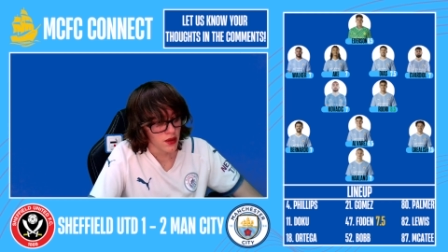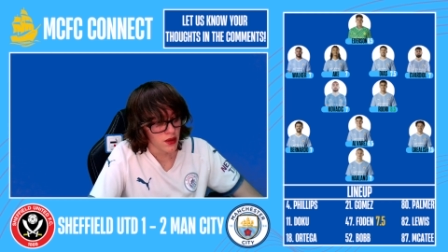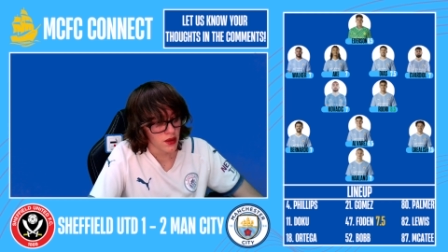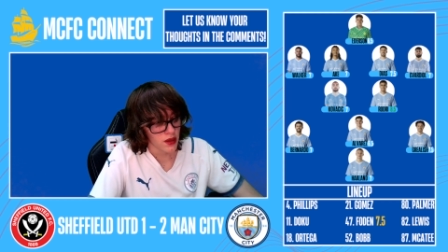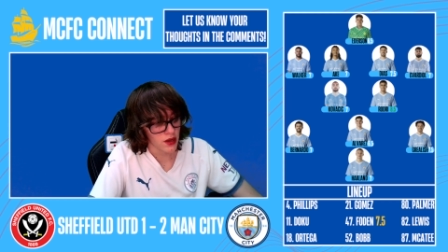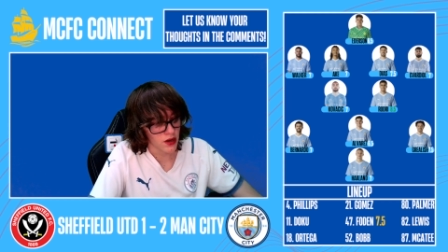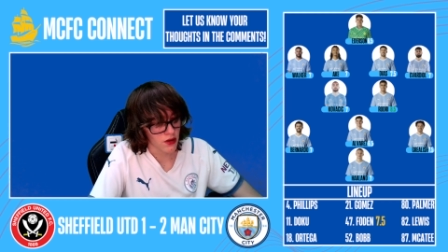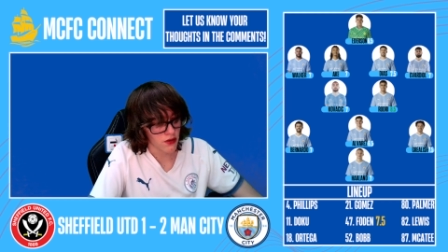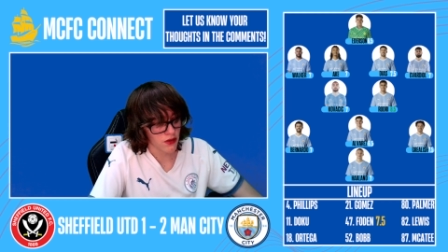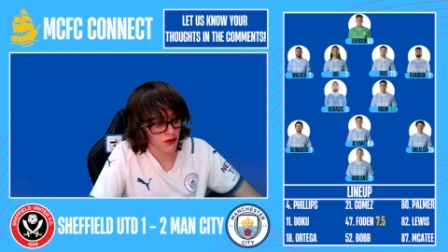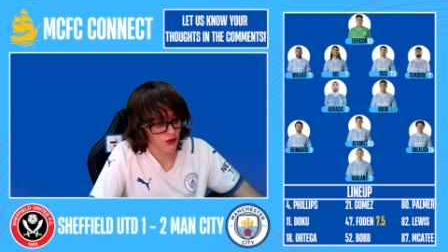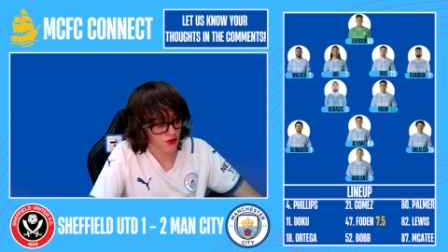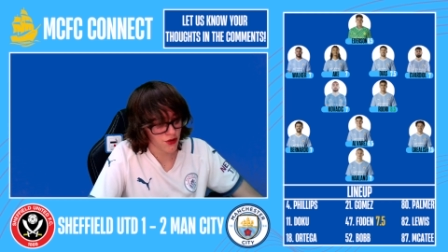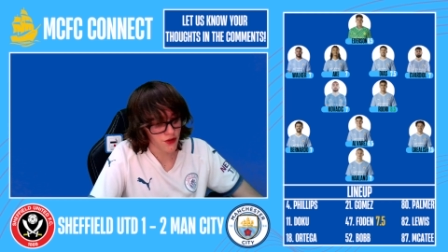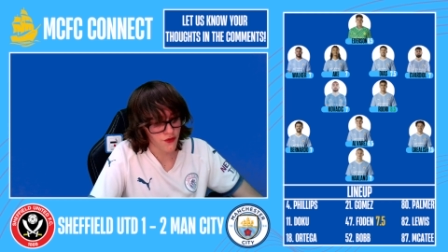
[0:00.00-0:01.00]
you know,
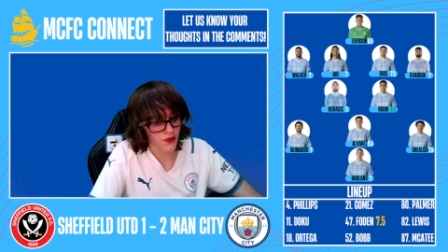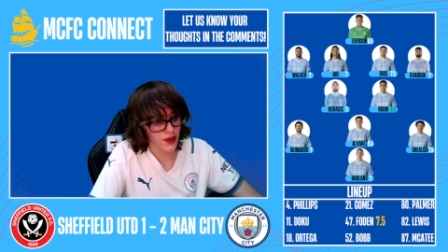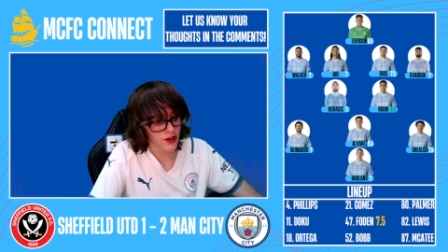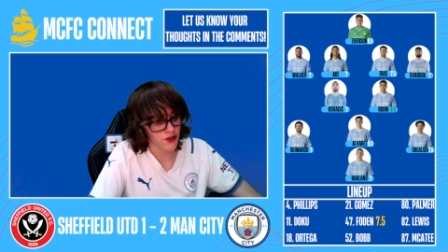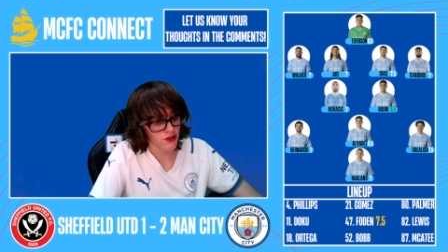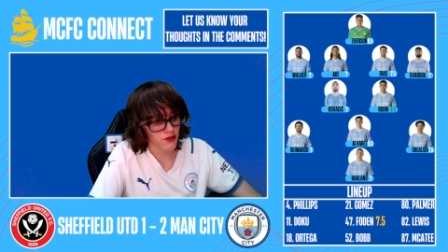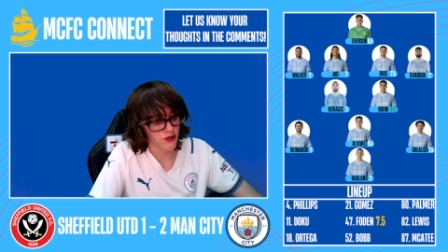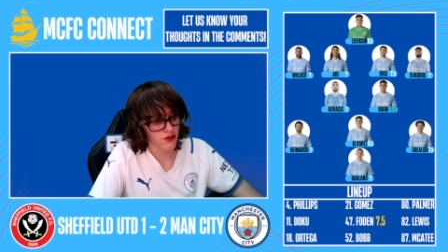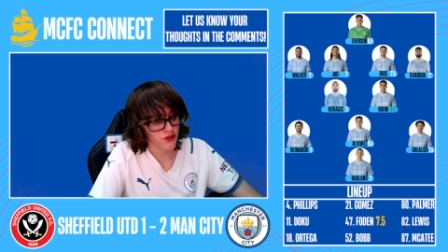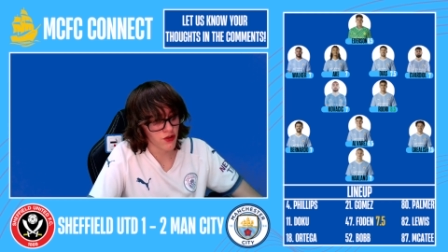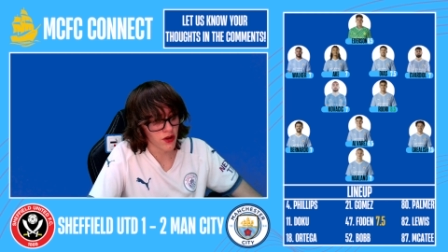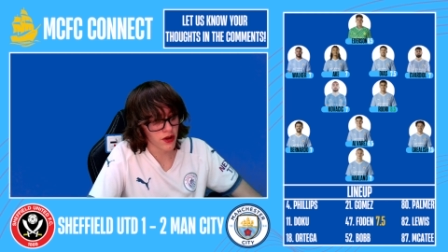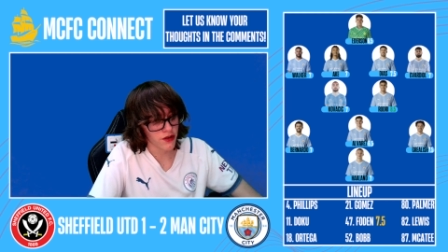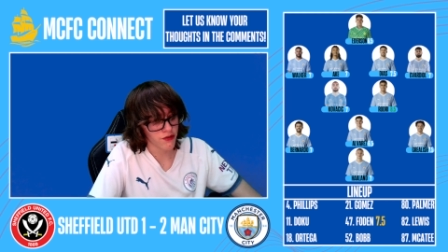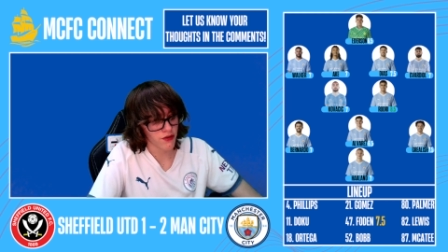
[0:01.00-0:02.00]
there's a deflection on the
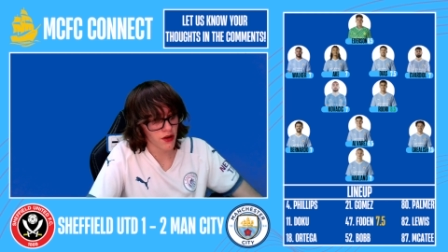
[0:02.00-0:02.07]
shot as well.